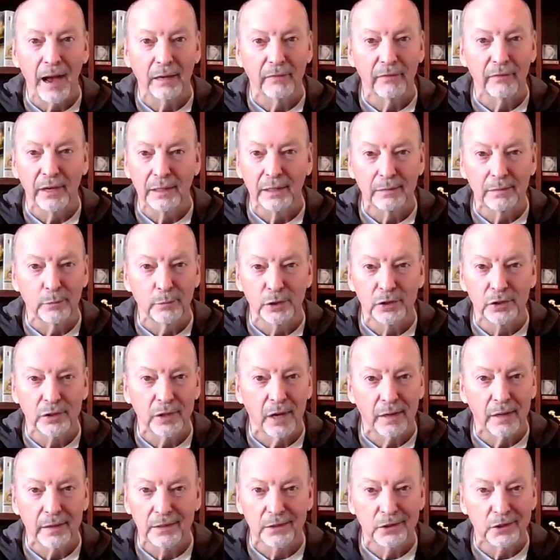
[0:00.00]
we're out of
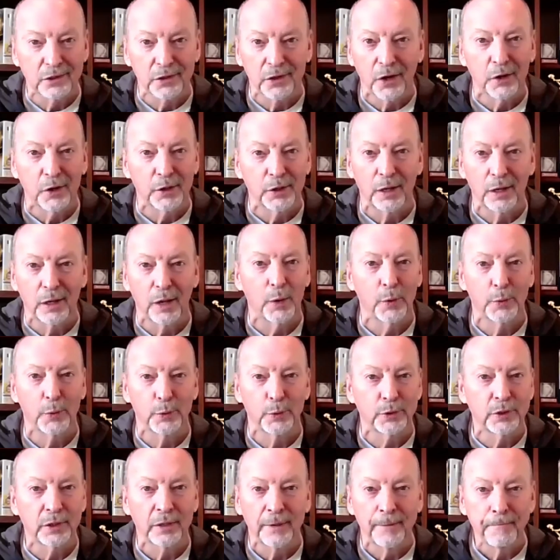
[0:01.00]
it and we're starting to
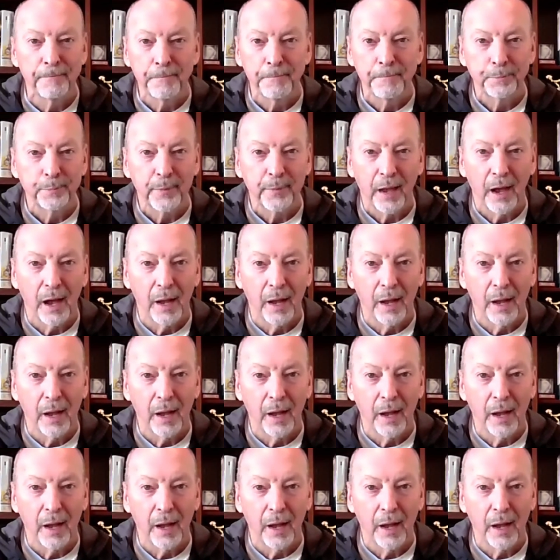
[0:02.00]
unload